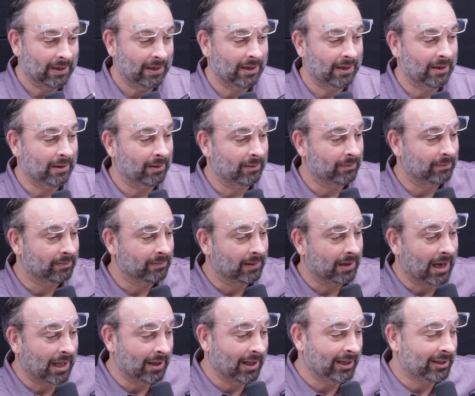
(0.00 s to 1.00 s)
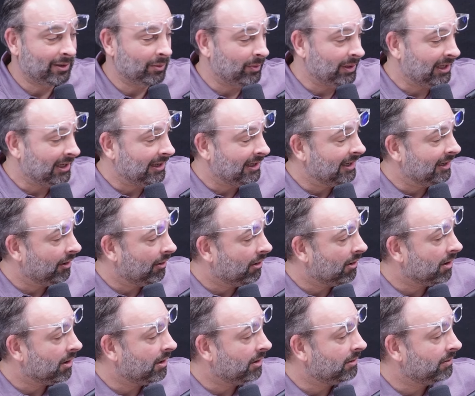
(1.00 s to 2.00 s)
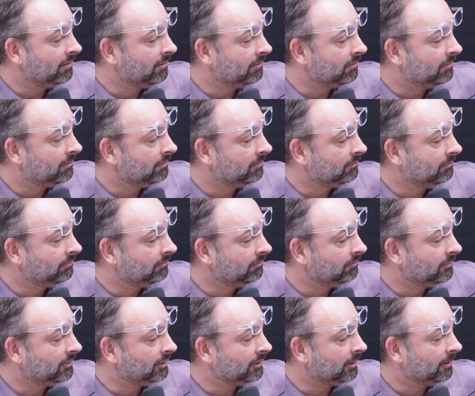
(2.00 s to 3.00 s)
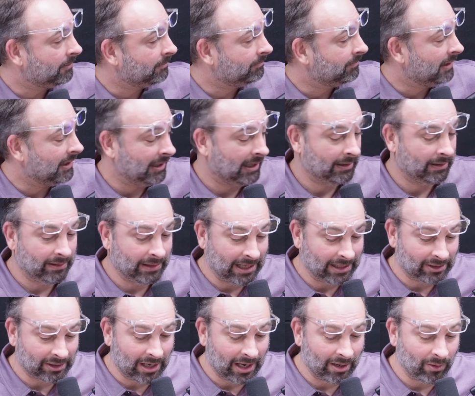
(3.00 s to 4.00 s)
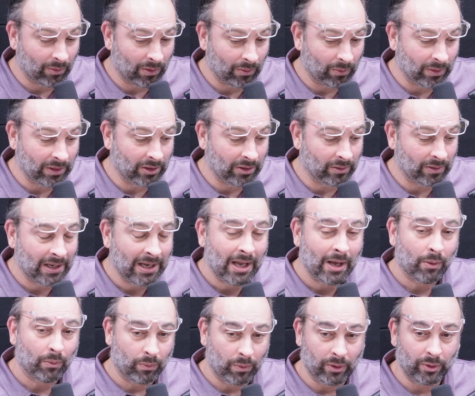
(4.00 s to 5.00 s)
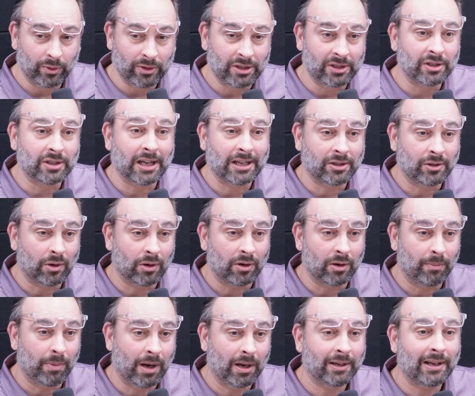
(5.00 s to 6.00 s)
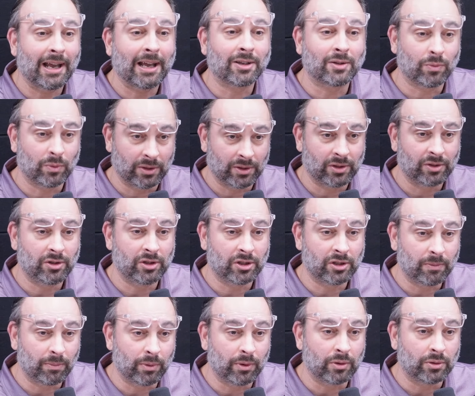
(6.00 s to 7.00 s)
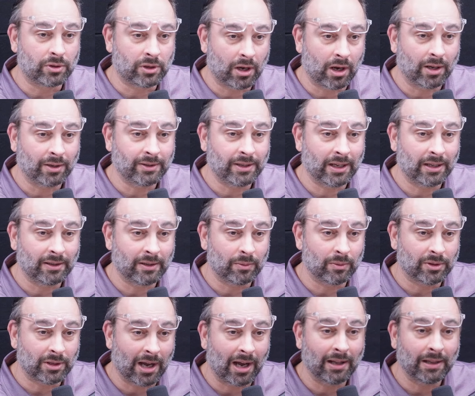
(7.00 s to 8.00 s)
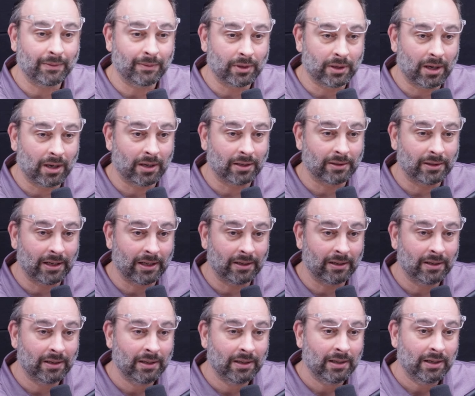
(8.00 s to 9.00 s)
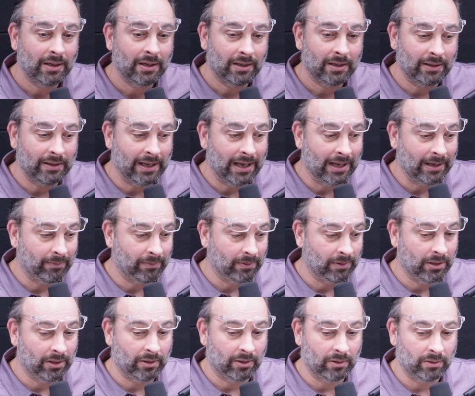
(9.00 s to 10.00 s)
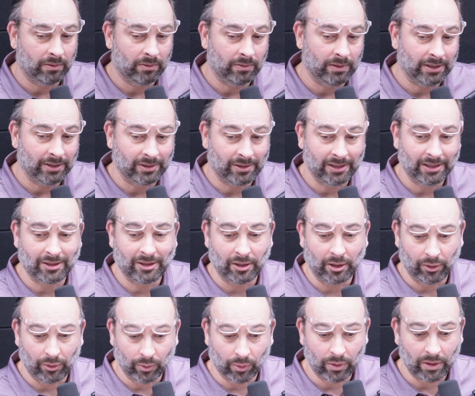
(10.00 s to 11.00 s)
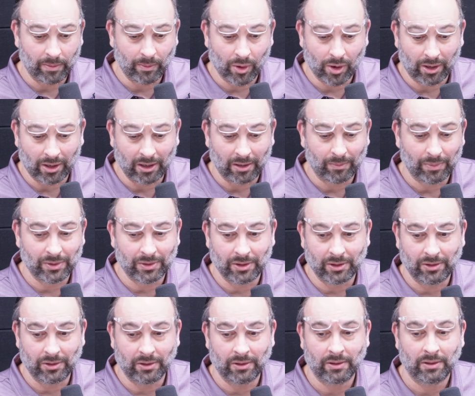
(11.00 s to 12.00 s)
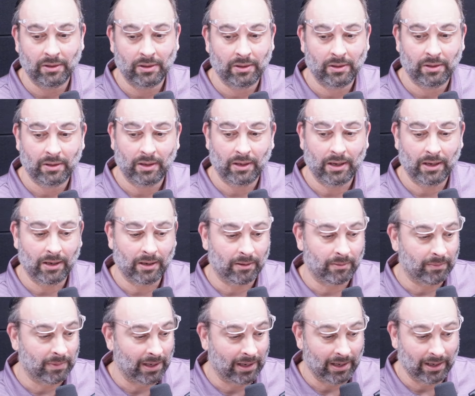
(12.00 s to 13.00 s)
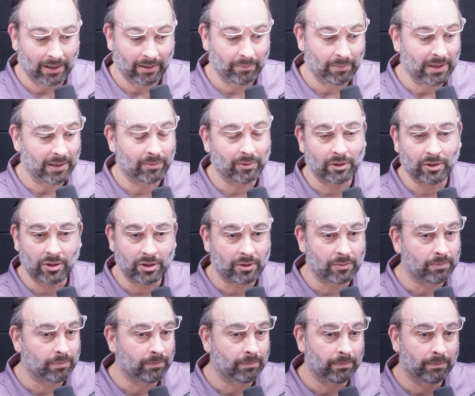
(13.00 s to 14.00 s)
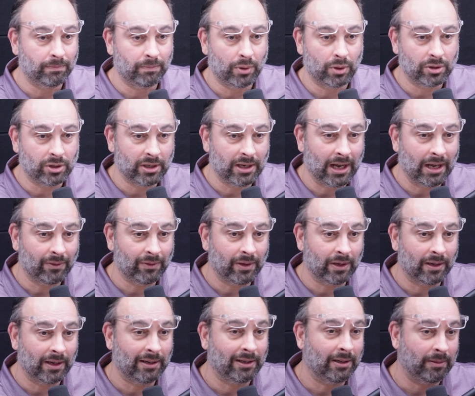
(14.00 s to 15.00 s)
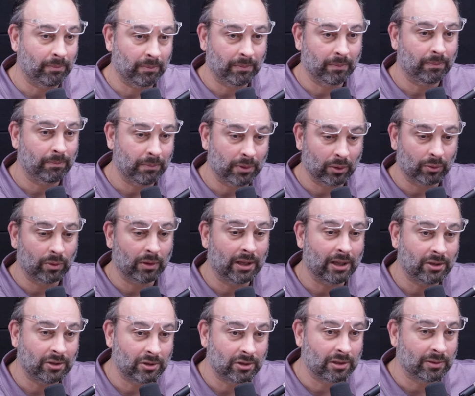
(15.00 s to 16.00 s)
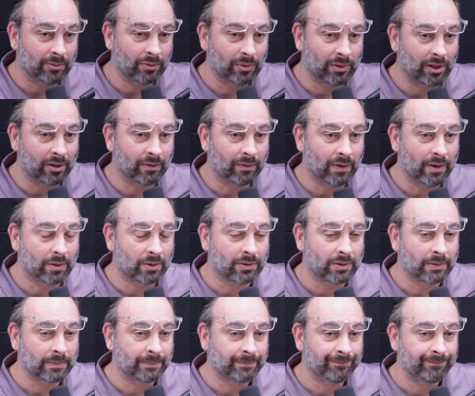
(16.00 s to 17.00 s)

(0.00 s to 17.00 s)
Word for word: uh, I like that we can hit it hard. So, and that's kind of what we do. One of the reasons I started a podcast was just to produce content that was high-level content that, you know, is, it's an authority marketing position, um, and be able to just push it out there and then build relationships with other folks.